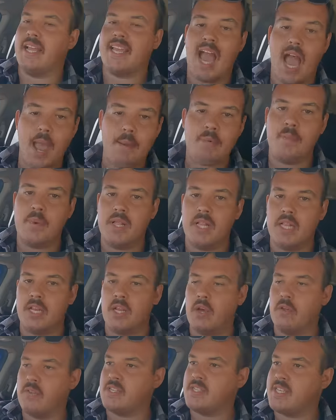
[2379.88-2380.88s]
and
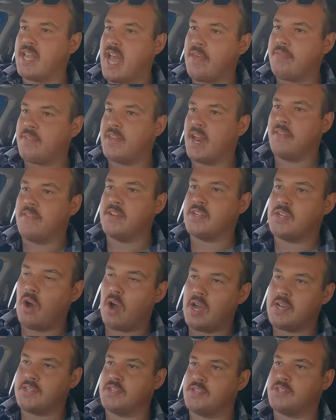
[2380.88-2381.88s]
capability on the sand that other
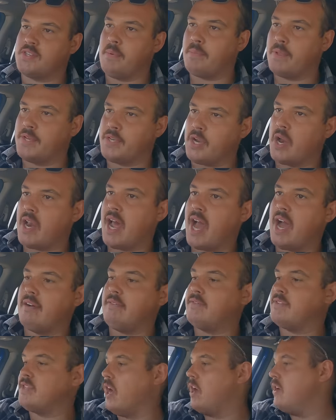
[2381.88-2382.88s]
tyres just simply don't
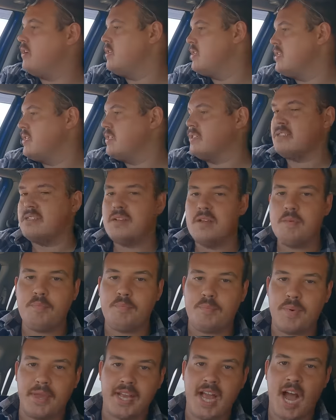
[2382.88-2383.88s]
have. So
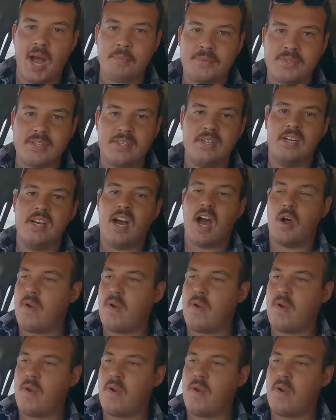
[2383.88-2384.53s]
big ups.